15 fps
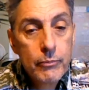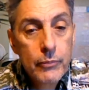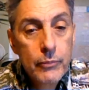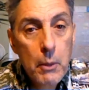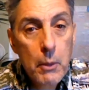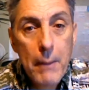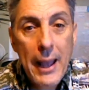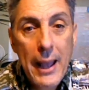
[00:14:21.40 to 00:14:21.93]

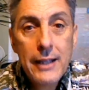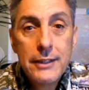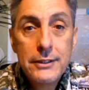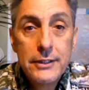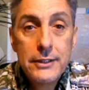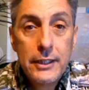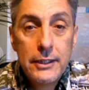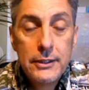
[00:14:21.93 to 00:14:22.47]

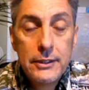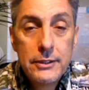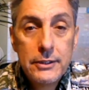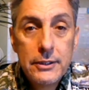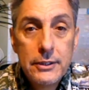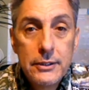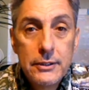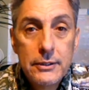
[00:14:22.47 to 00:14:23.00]
Magazines,
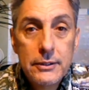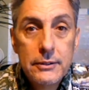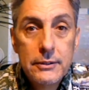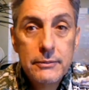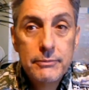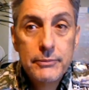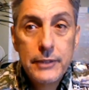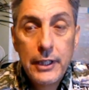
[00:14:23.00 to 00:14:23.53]

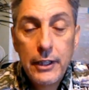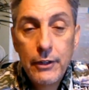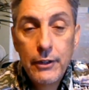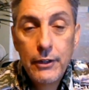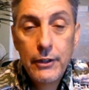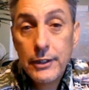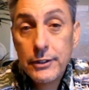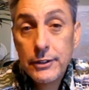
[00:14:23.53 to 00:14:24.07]
here
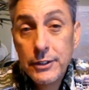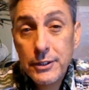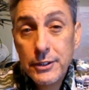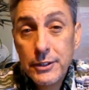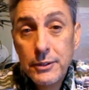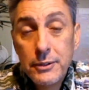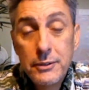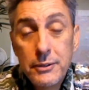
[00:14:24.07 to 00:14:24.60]
again
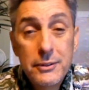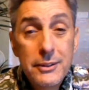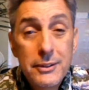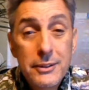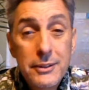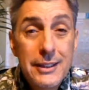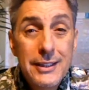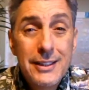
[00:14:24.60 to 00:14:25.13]
too,
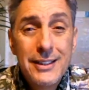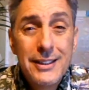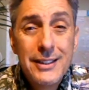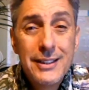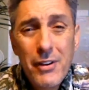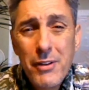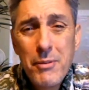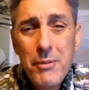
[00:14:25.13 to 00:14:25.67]
not
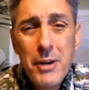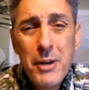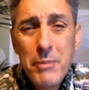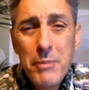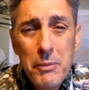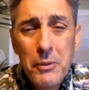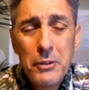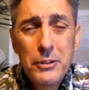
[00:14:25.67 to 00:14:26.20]
very many
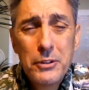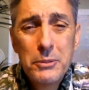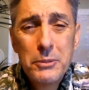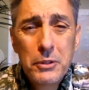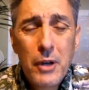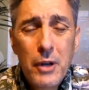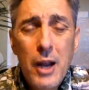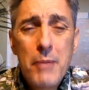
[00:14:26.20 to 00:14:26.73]
people are
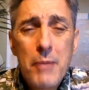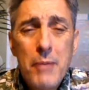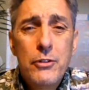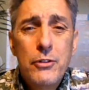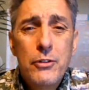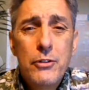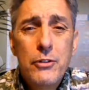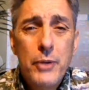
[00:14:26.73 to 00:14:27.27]
subscribing
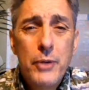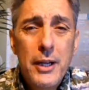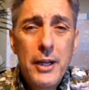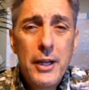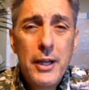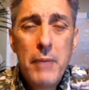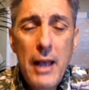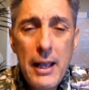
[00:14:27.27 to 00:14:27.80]
to and reading
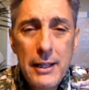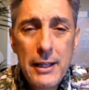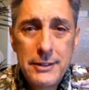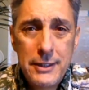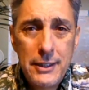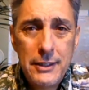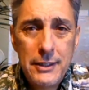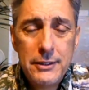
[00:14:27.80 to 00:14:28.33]

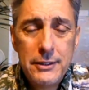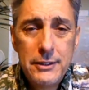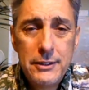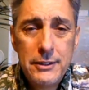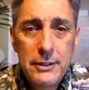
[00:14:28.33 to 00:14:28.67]
magazines.